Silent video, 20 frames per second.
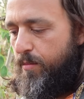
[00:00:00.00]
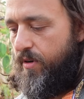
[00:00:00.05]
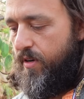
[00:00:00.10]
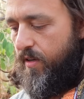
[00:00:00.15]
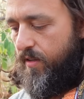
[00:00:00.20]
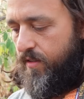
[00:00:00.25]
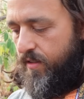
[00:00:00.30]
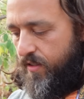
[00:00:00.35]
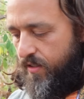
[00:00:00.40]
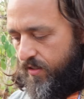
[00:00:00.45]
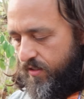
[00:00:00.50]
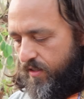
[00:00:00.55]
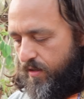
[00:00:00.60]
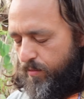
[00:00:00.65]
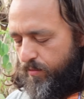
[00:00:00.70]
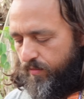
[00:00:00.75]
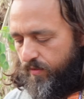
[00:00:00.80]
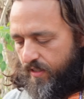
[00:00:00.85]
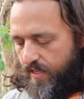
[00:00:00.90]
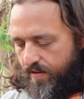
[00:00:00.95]
but on
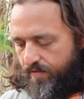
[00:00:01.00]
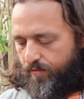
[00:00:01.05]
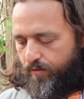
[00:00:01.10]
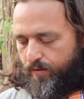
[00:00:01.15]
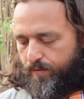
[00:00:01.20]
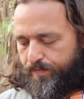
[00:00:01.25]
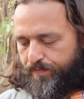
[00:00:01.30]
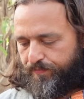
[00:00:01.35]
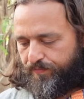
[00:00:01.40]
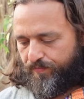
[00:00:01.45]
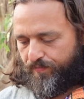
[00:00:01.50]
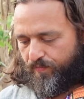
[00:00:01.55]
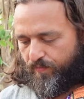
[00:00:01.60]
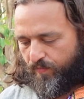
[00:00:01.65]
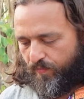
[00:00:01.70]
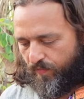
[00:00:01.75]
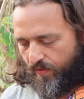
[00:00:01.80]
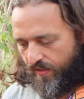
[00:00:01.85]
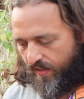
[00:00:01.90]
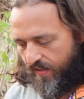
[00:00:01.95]
some level,
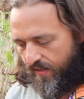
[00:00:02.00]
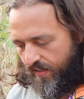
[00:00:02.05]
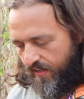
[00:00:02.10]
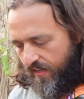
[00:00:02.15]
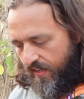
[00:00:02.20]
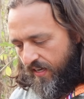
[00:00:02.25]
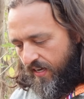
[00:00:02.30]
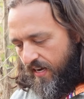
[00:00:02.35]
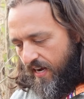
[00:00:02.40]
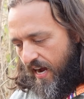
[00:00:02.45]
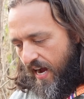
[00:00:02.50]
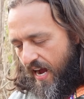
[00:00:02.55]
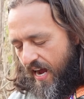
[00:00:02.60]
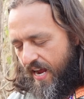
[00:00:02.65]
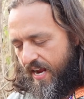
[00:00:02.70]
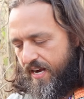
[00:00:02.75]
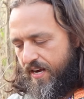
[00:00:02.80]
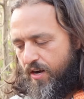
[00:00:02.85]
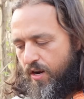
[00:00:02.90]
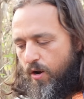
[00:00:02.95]

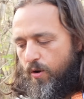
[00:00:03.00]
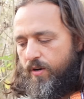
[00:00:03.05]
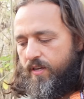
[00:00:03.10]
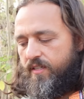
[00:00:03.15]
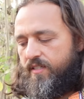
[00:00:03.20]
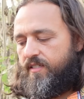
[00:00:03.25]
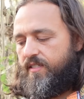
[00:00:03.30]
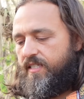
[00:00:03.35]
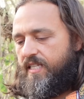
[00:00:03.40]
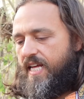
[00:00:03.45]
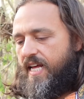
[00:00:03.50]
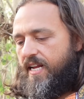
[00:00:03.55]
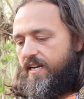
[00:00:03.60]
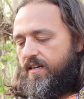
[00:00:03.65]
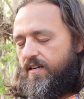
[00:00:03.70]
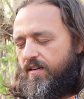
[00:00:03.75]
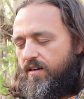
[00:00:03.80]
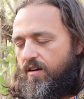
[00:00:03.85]
I noticed that